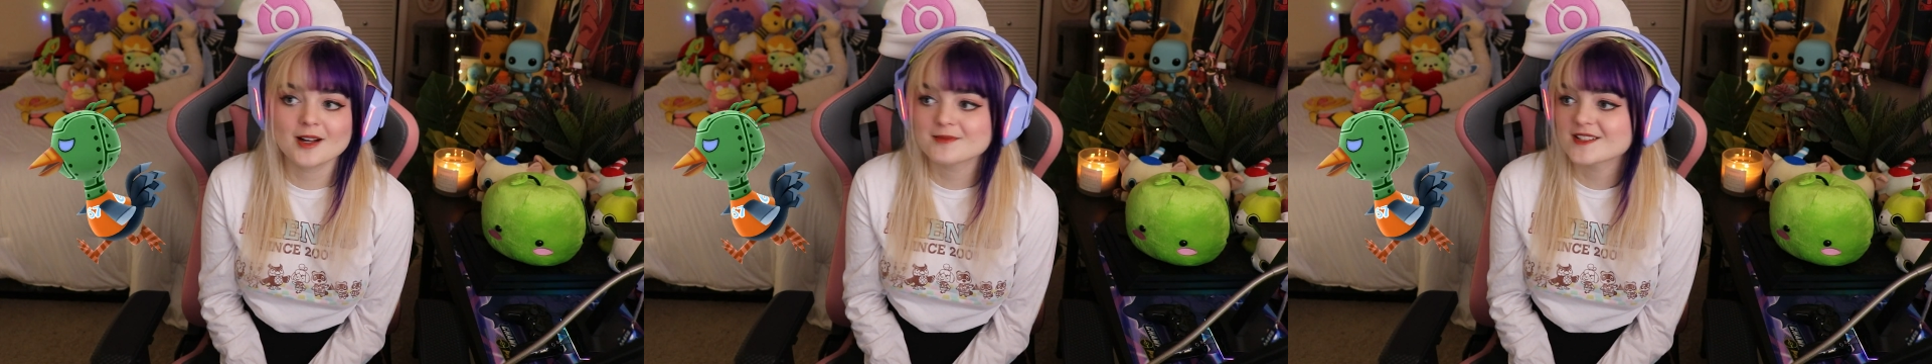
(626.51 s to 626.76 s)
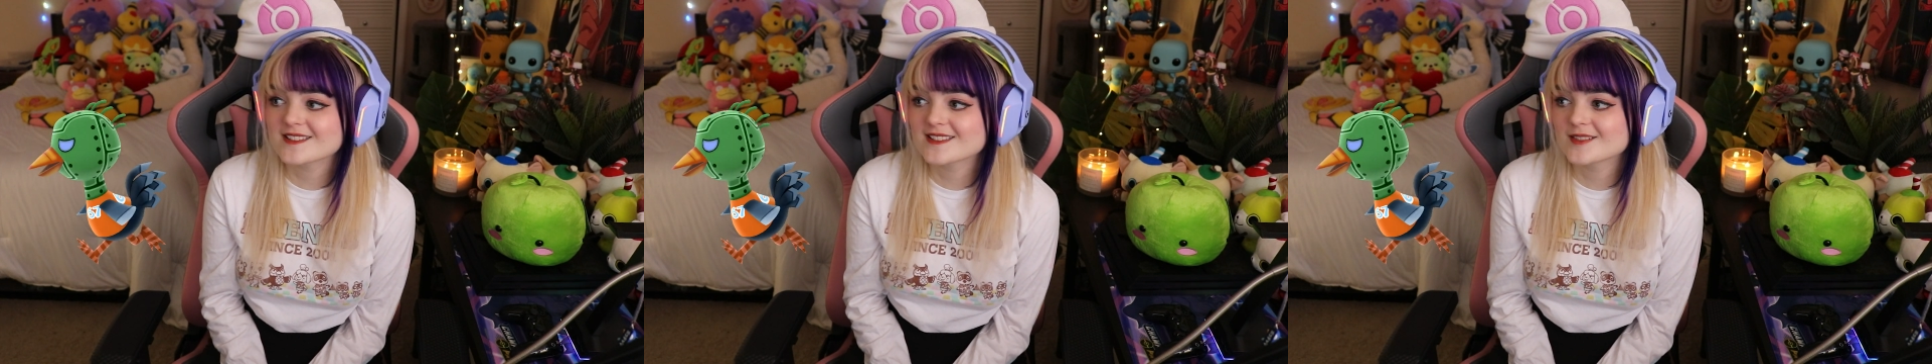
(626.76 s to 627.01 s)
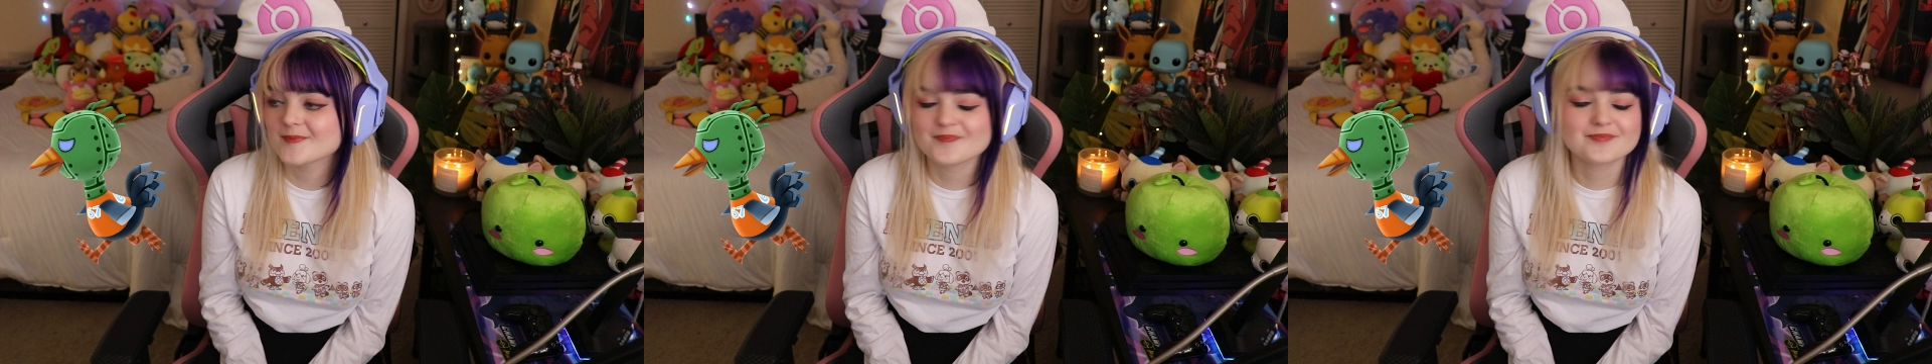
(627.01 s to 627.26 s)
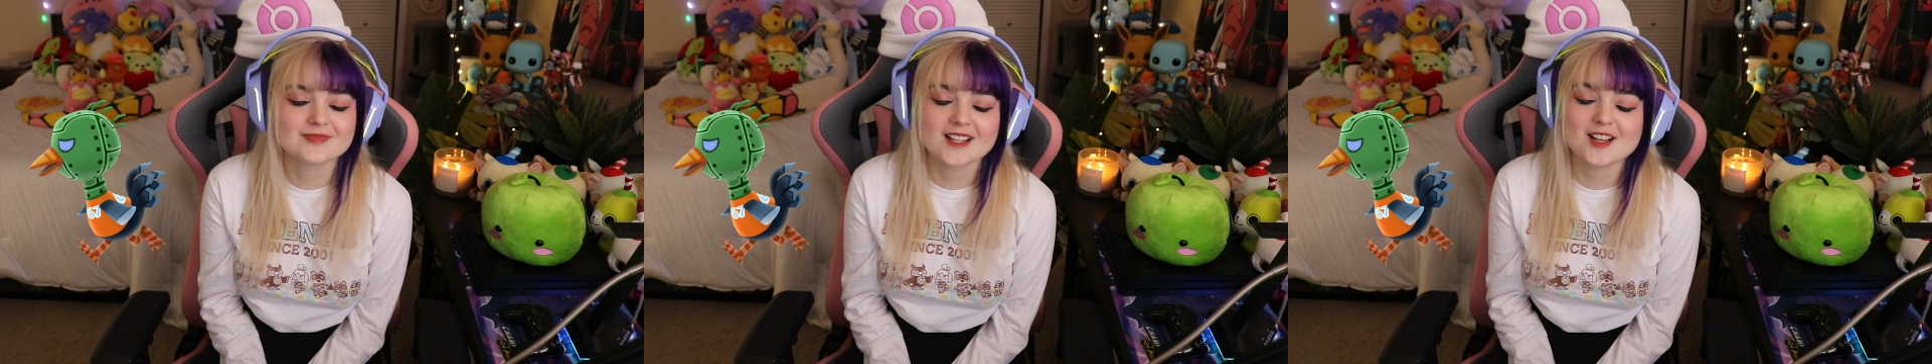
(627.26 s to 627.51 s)

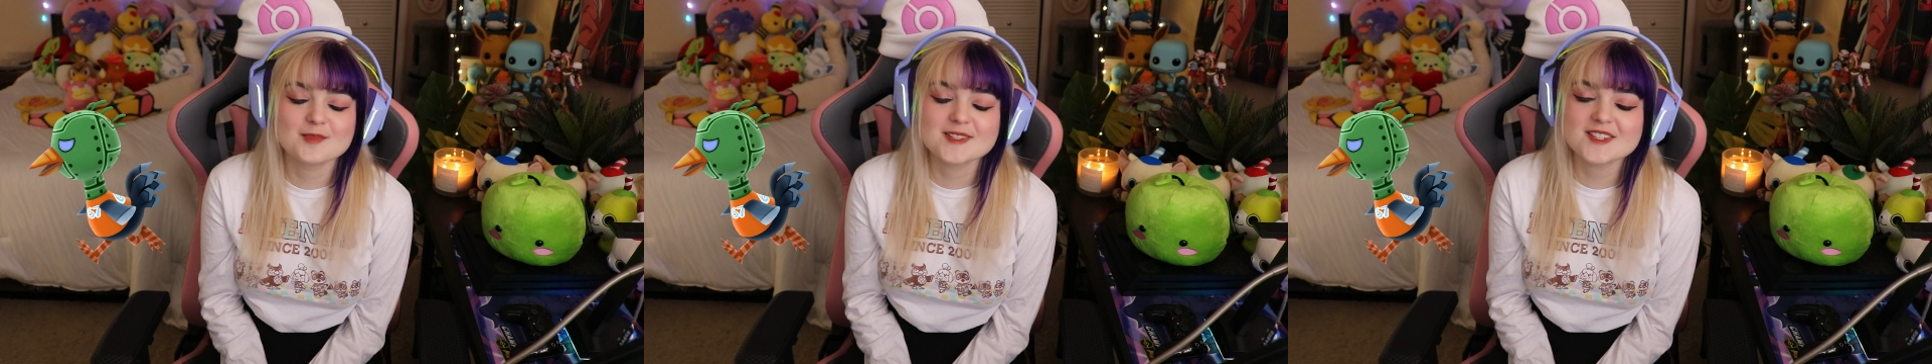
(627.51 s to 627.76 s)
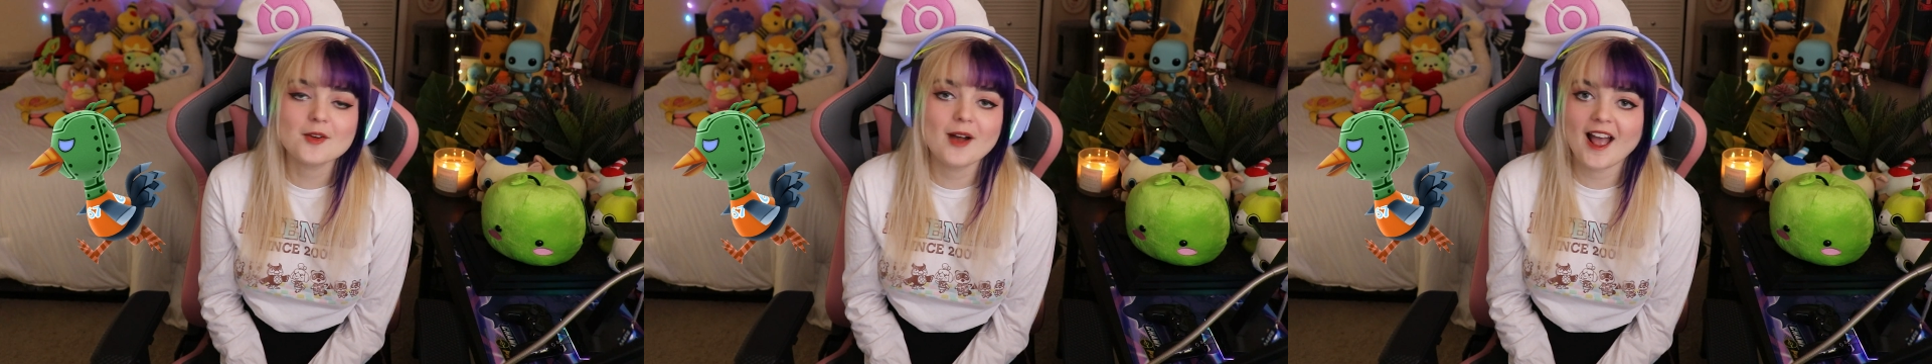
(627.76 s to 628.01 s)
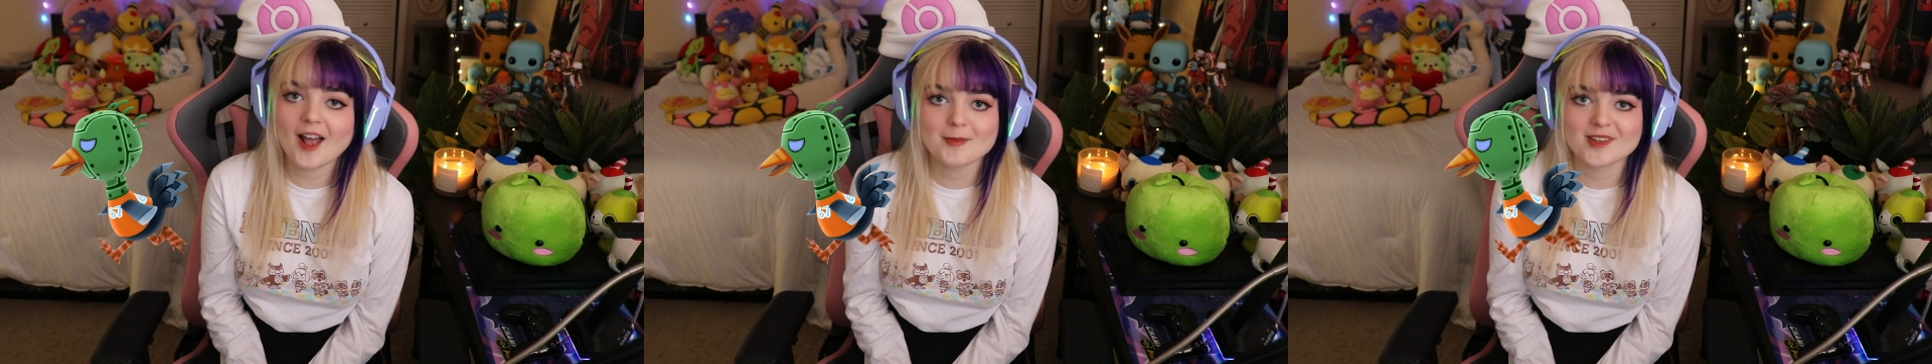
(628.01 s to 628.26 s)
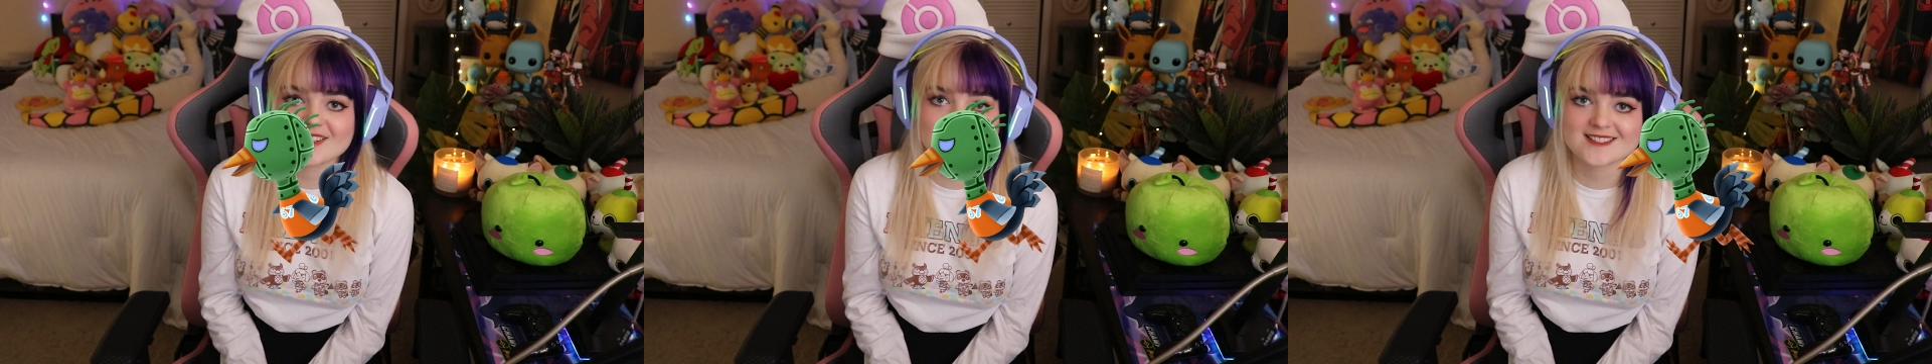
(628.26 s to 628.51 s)
I'm so
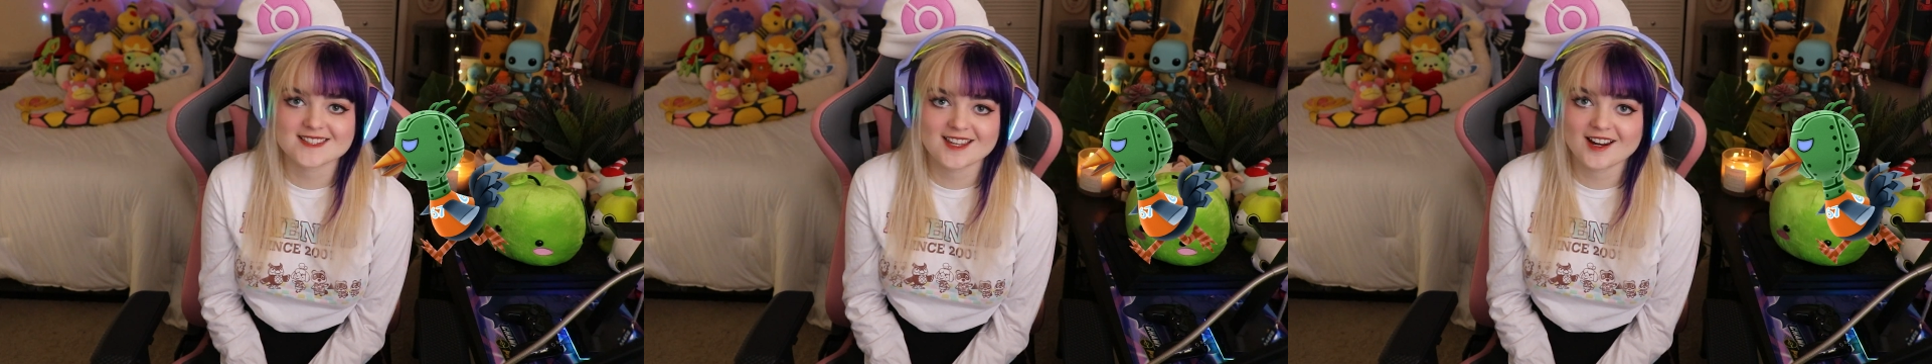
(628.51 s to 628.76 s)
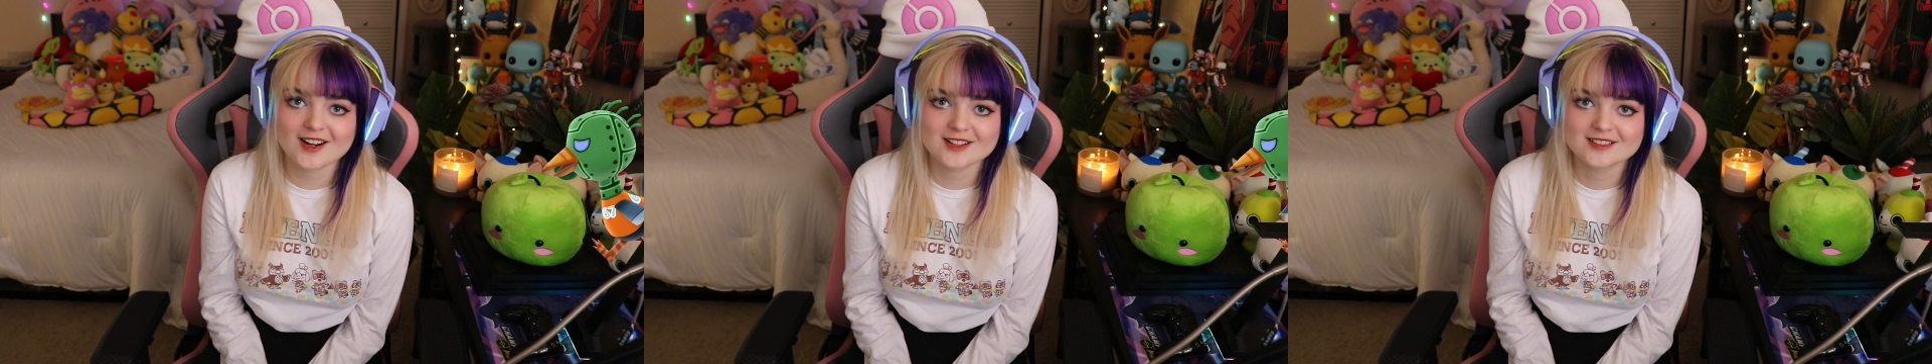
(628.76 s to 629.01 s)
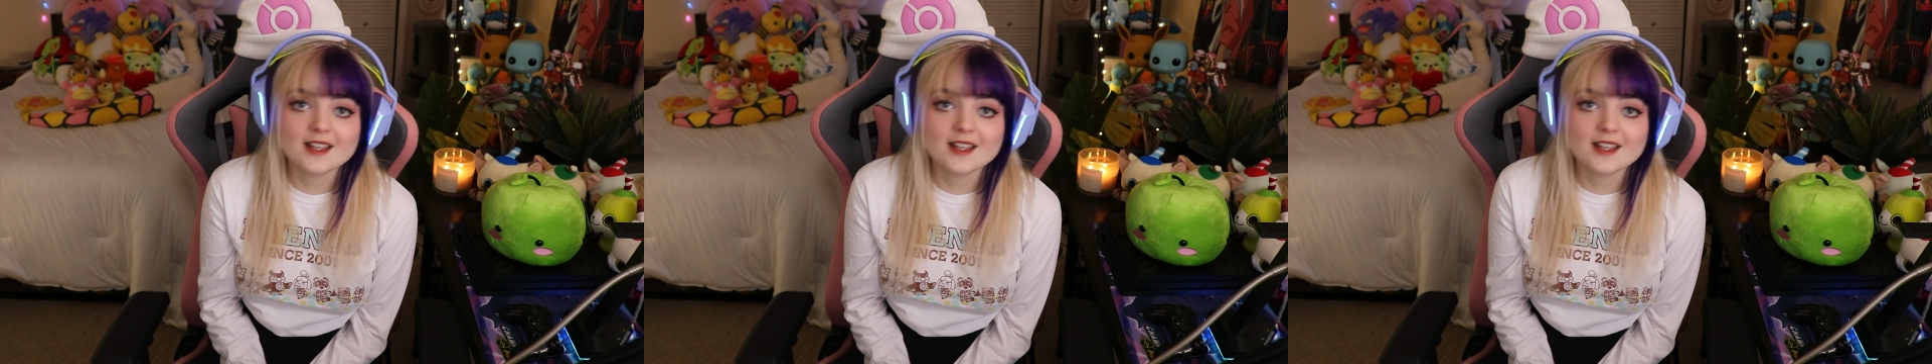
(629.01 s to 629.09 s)
happy he's there.